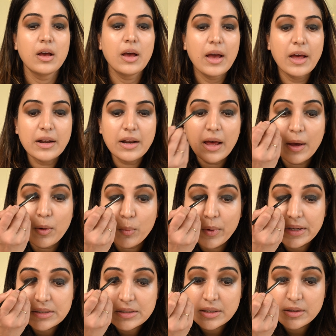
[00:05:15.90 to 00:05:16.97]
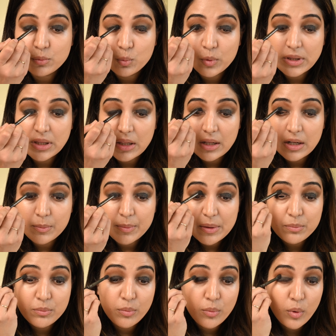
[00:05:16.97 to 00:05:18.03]
And I went in with a little bit
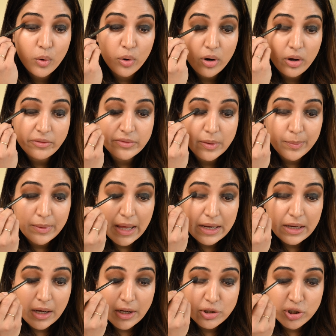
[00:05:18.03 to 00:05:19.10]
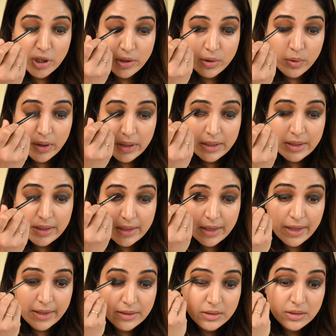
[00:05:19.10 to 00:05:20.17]
more of the black eyeshadow
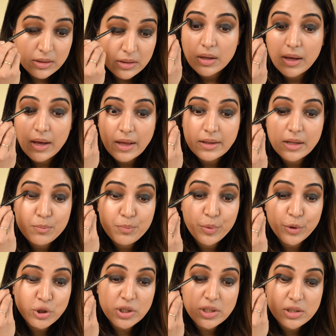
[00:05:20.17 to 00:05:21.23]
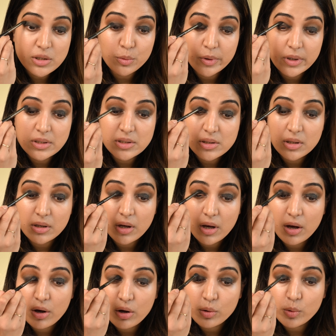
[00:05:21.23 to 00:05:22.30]
again, and then push it towards the
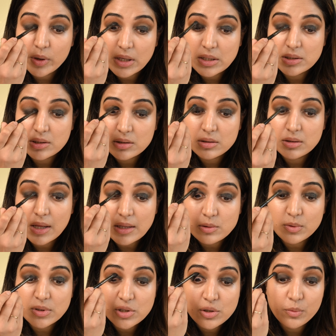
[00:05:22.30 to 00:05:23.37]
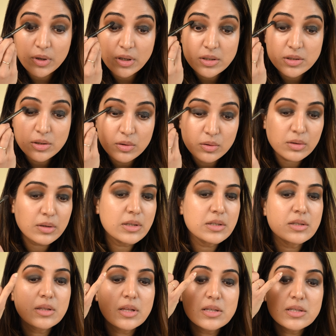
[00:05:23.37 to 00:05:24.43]
crease. That's what you want to do,
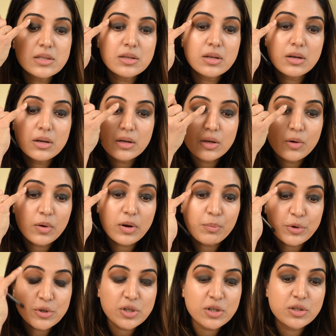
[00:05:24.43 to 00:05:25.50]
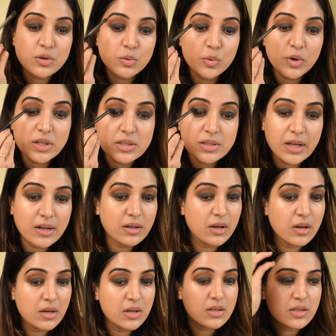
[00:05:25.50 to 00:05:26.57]
is this, you want to push it towards that
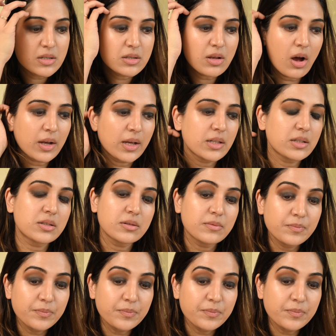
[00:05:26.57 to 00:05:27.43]
socket.